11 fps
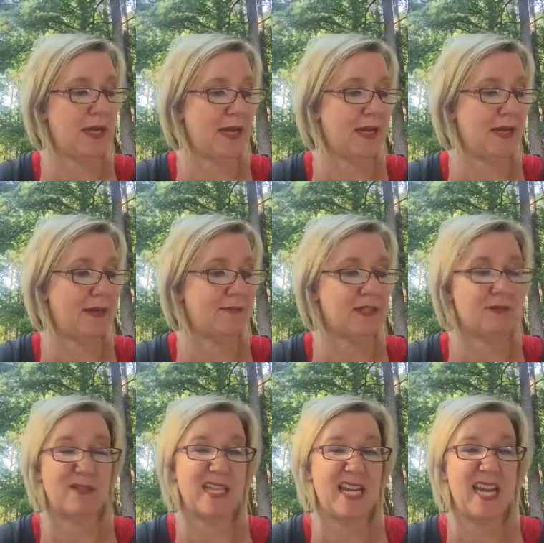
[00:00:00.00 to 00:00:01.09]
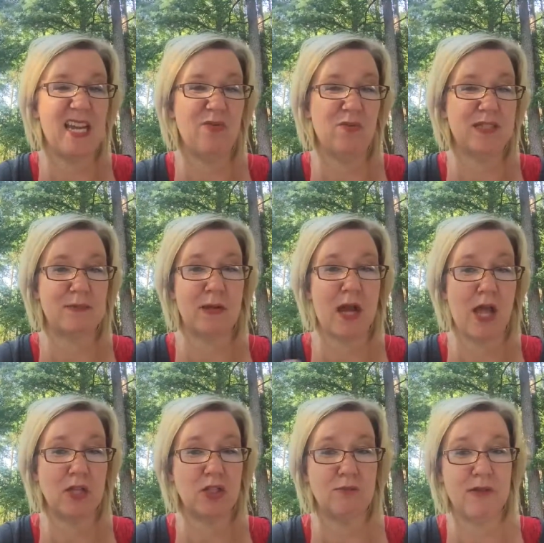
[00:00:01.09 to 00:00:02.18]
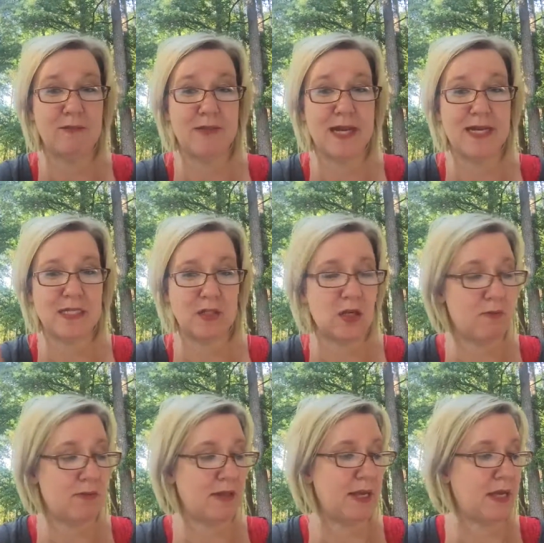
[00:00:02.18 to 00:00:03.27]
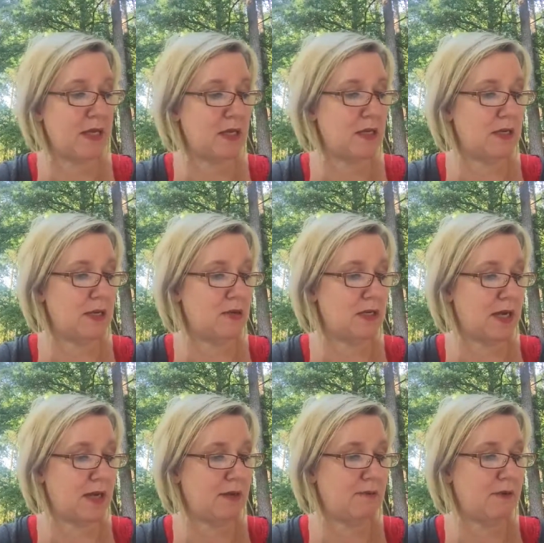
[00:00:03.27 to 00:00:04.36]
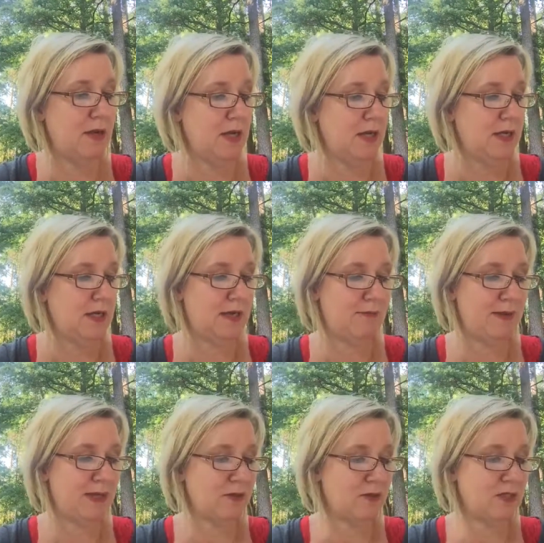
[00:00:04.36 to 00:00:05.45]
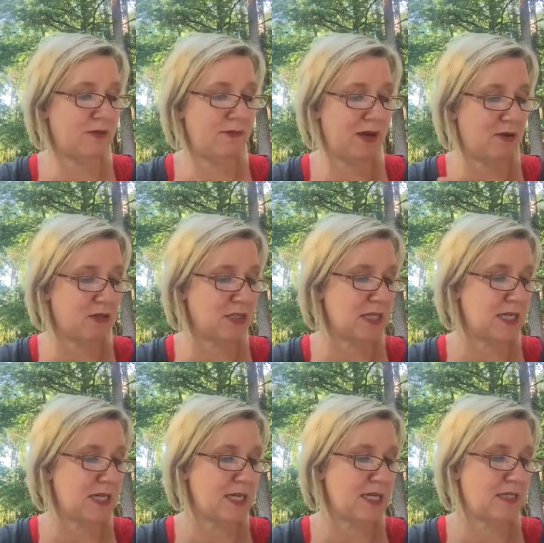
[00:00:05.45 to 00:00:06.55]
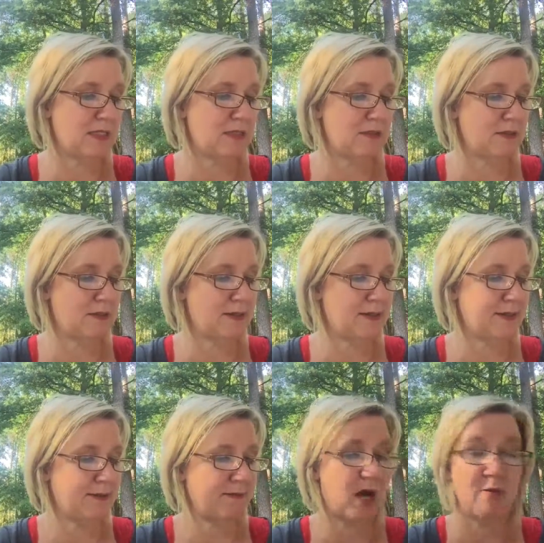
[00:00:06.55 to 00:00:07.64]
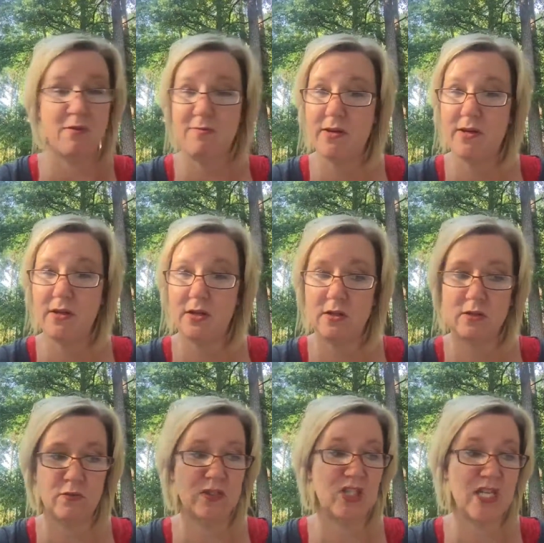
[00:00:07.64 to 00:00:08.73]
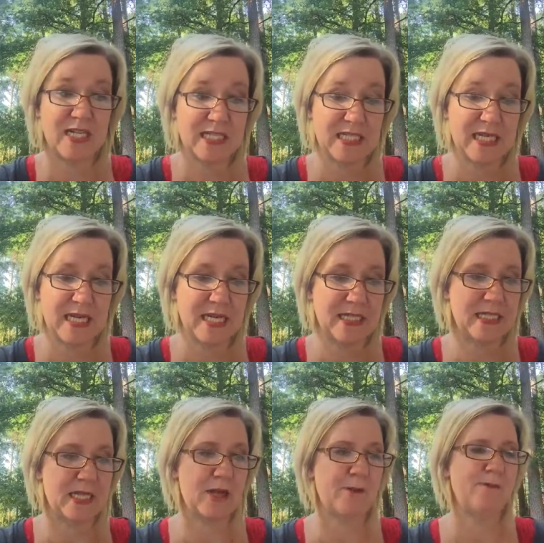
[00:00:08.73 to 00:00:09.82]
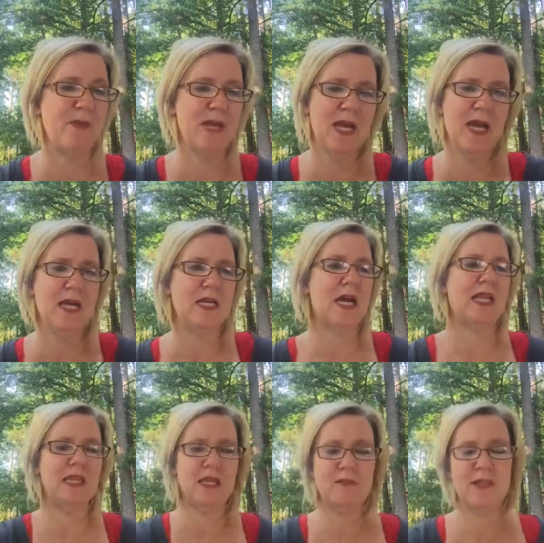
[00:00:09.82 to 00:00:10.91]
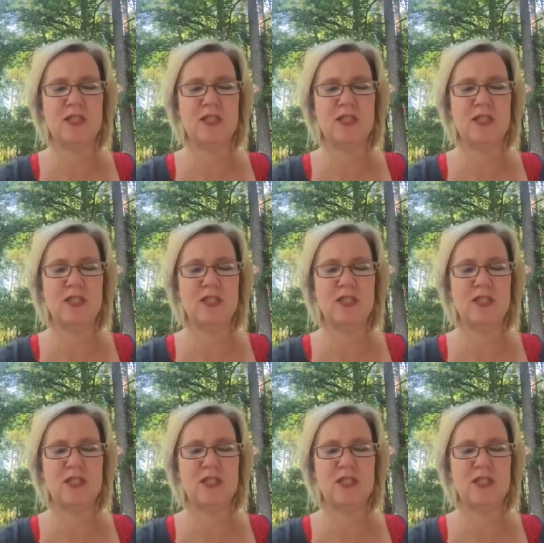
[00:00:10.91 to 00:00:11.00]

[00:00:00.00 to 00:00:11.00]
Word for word: can have some tea with some collagen peptides. I'll talk about that another time. Uh, pickles, sunflower seeds, um, almond butter with chia seeds. So I love